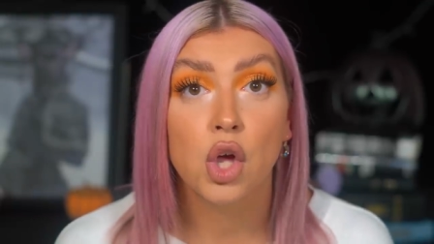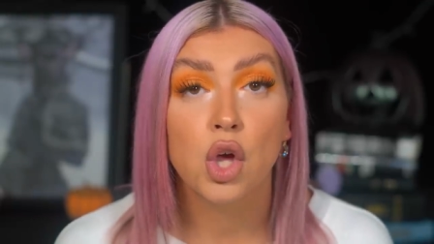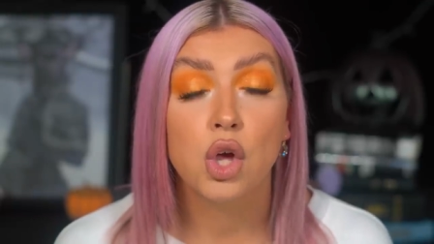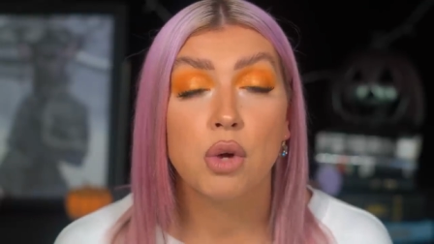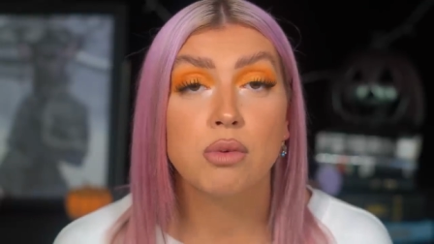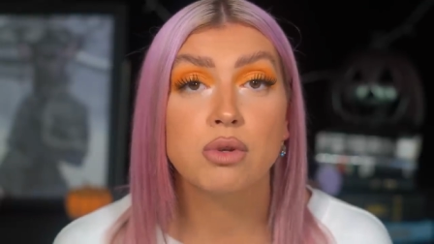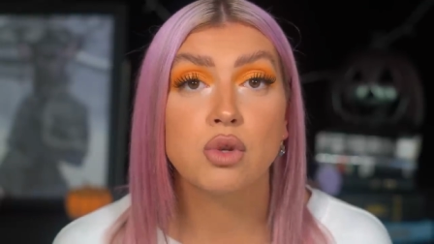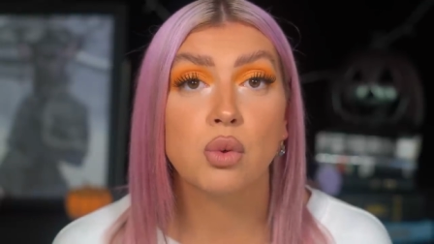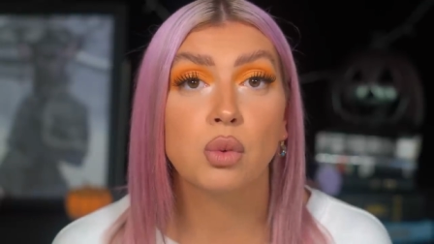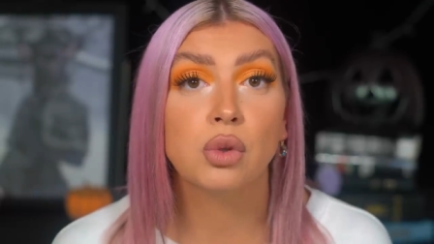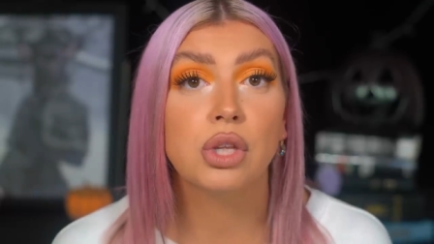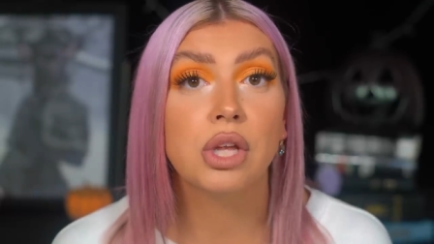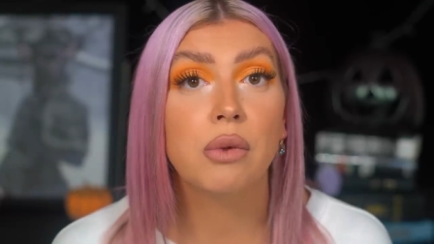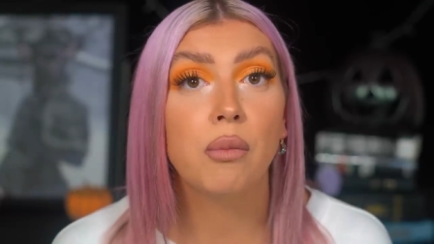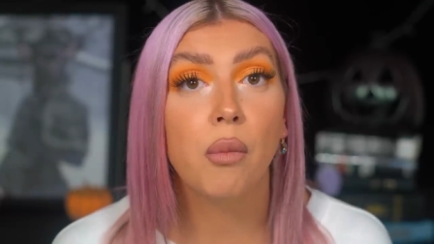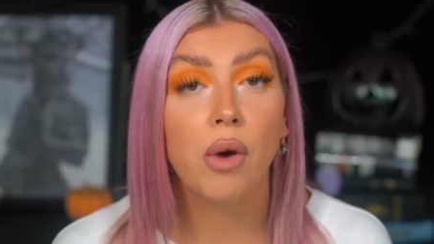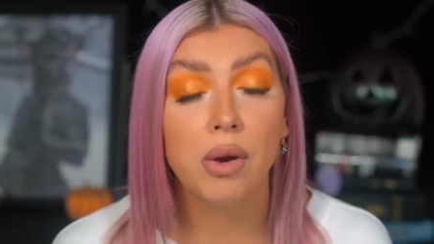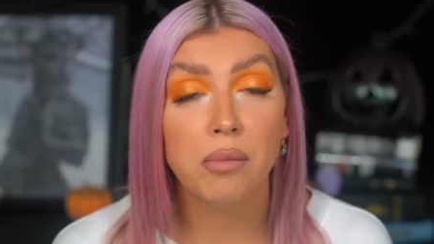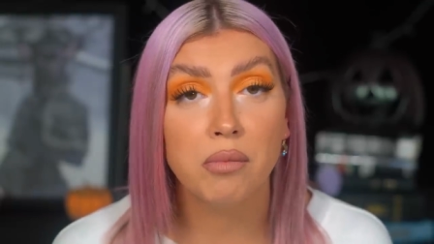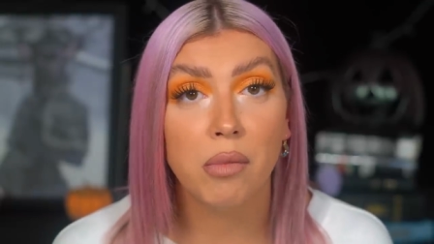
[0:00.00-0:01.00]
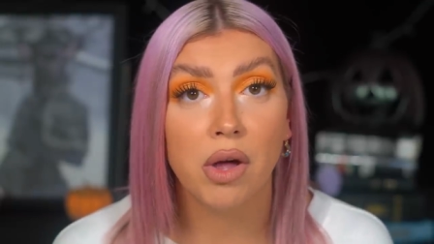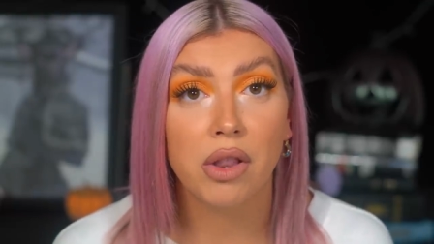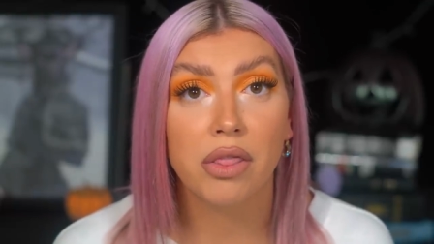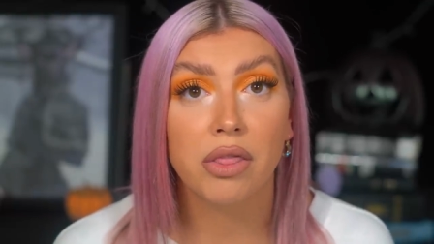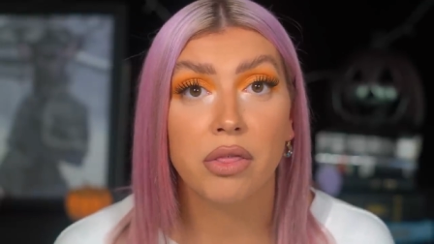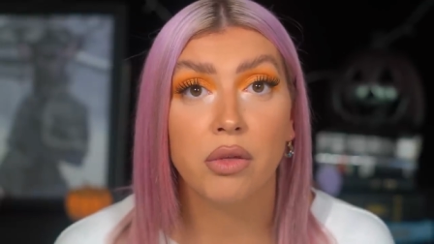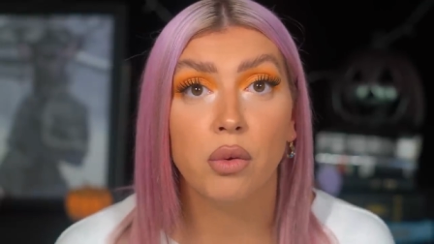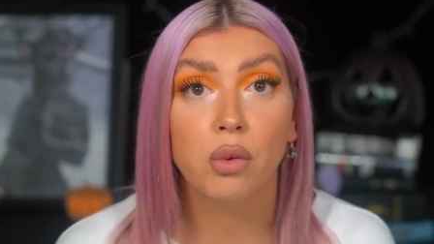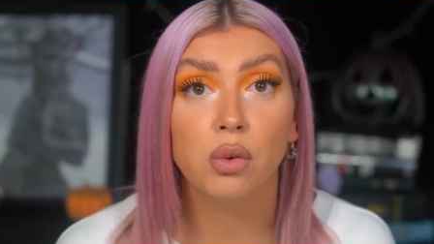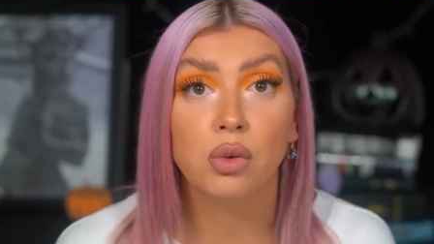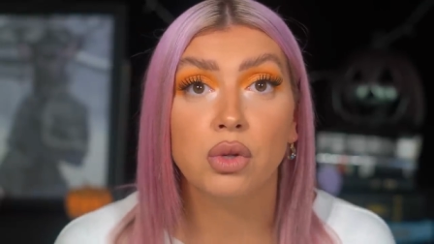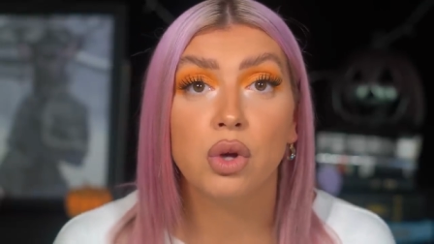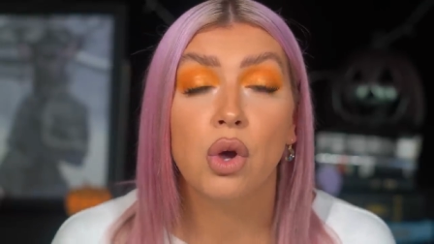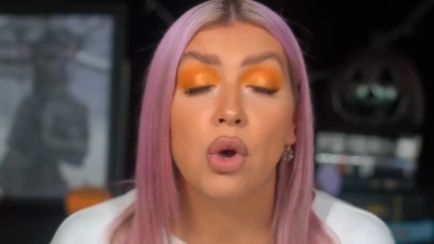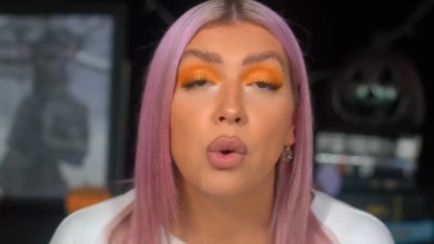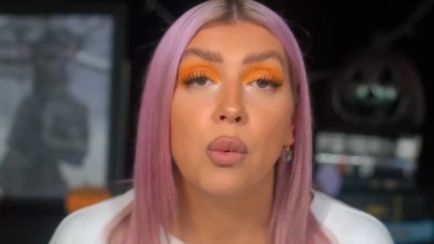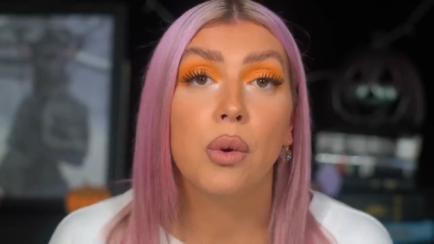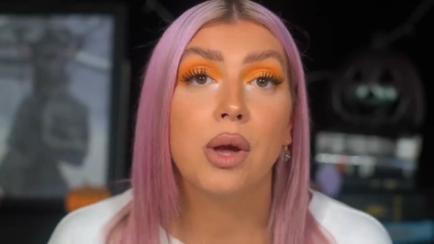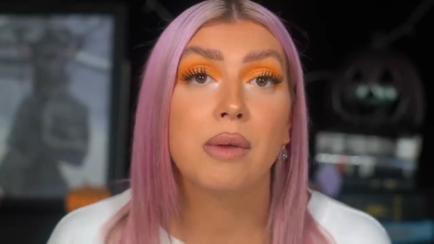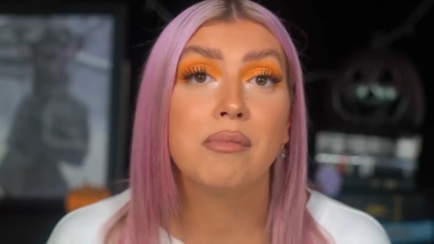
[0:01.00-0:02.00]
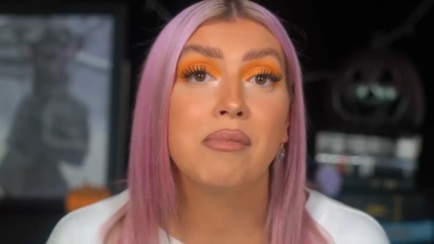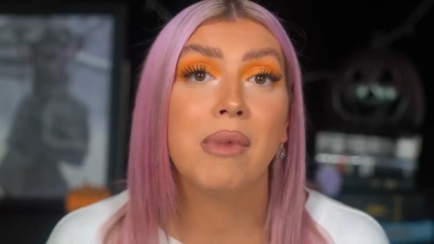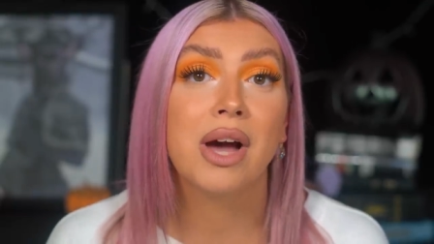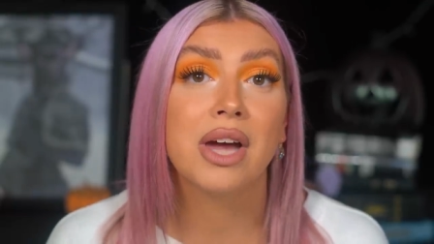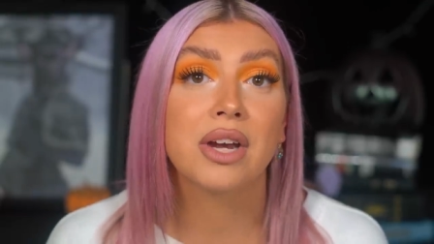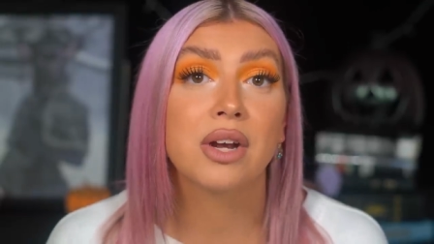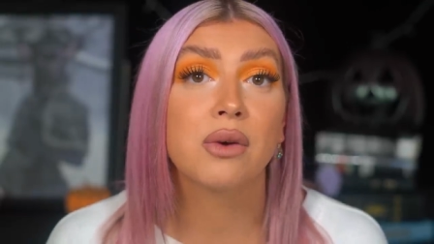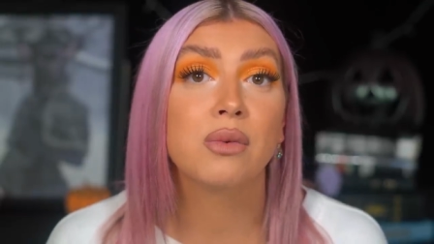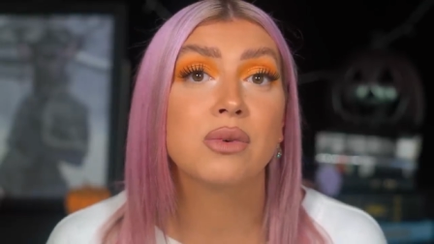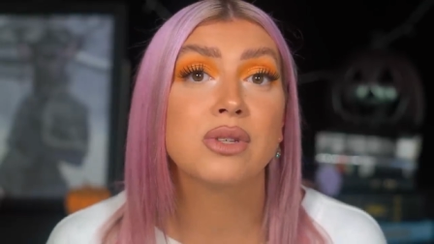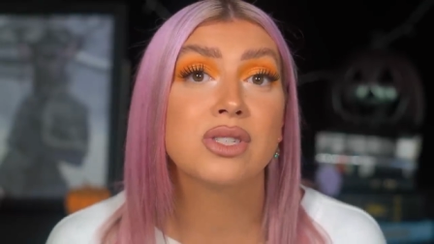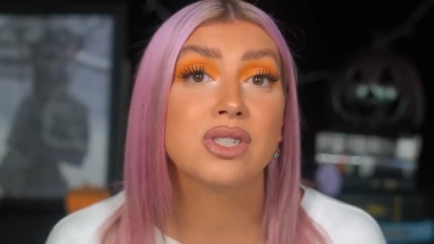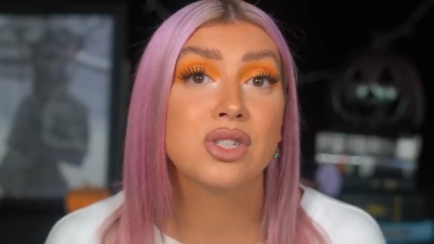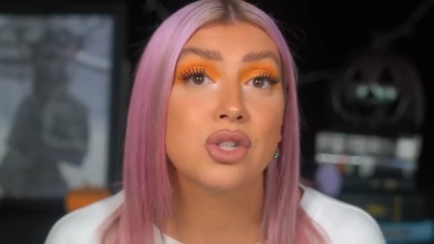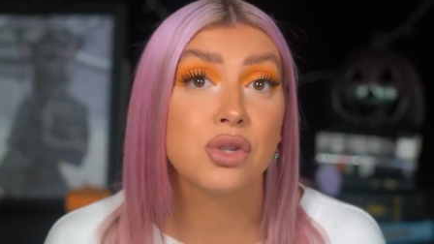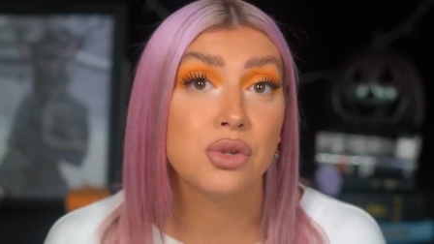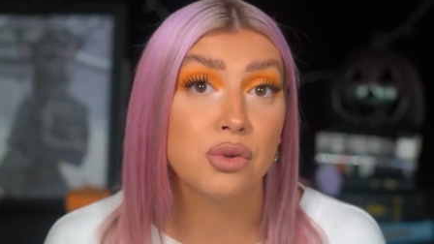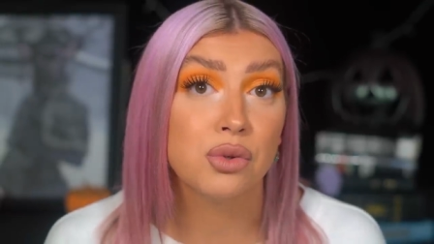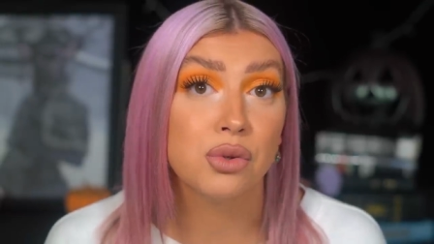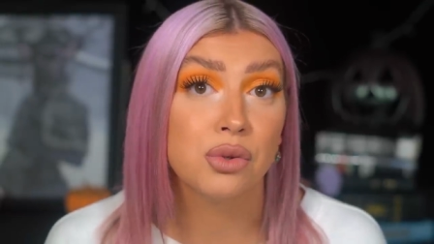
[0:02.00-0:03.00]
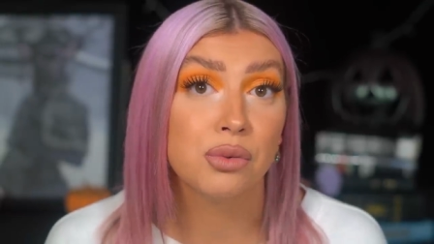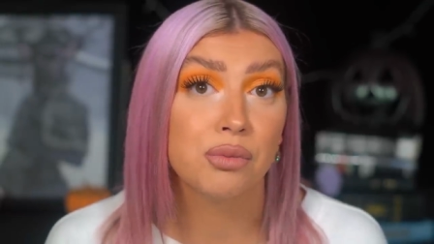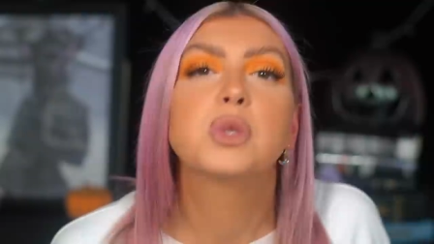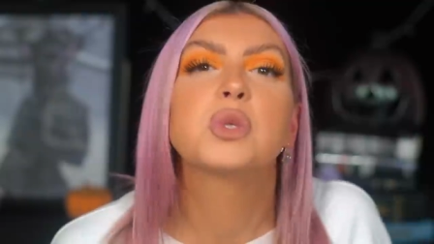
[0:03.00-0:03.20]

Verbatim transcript: who was only one month old when Myra was two.